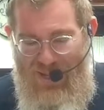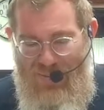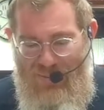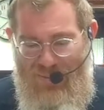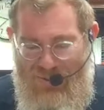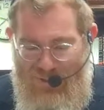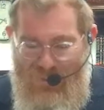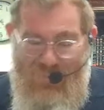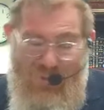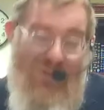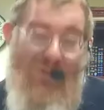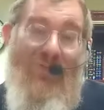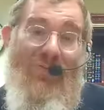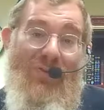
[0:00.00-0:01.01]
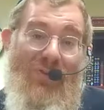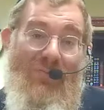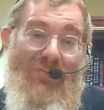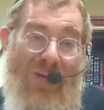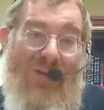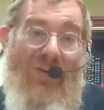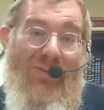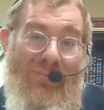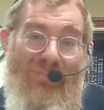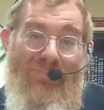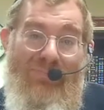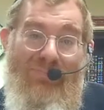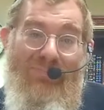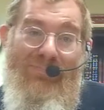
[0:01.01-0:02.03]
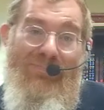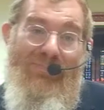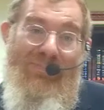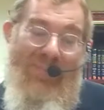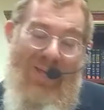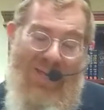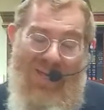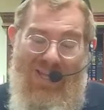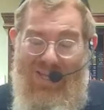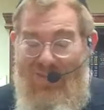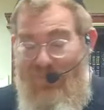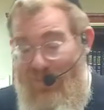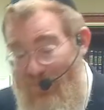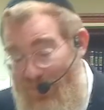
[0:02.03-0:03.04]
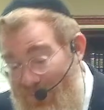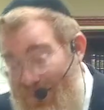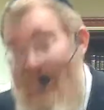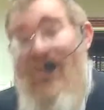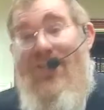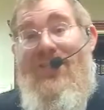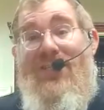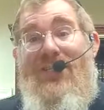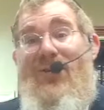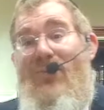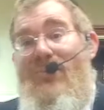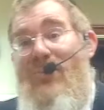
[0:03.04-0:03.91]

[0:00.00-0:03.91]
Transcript: because we should have known better. The people of Nineveh didn't know